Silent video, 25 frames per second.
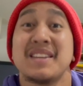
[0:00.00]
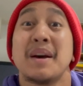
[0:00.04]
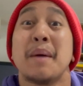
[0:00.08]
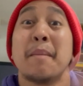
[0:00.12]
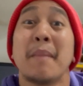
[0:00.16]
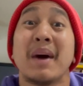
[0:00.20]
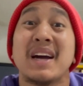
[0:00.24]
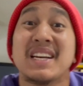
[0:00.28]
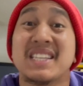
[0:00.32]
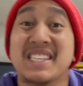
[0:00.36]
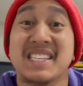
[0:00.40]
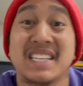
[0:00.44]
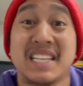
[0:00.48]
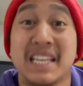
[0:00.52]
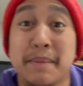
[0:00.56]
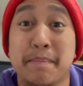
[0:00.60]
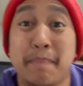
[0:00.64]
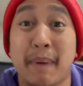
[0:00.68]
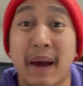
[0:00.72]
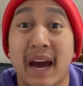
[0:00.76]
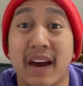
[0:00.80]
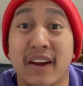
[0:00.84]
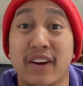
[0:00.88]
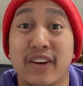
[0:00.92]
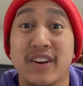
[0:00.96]
my sleep
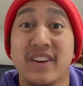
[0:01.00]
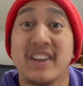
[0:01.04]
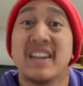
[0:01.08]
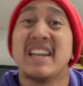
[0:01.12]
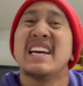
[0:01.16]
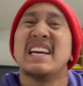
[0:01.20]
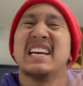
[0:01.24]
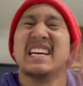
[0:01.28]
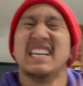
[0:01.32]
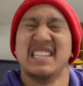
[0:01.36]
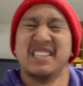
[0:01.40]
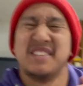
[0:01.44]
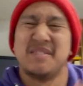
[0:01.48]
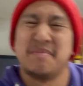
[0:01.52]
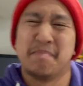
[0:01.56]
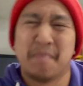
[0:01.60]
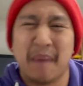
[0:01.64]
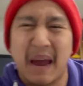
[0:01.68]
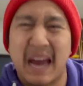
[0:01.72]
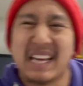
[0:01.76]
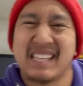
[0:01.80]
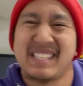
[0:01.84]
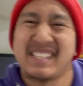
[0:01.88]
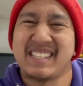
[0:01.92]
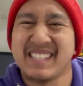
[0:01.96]
pattern is
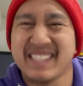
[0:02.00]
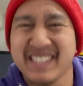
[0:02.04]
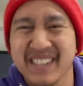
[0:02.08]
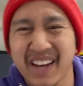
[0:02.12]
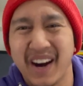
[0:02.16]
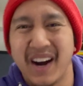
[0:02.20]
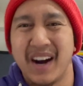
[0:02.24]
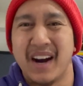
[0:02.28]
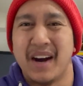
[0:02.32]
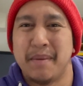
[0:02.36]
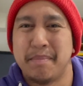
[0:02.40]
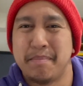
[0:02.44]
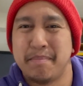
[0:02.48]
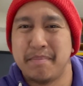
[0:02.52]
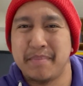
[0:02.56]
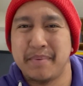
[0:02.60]
messed up.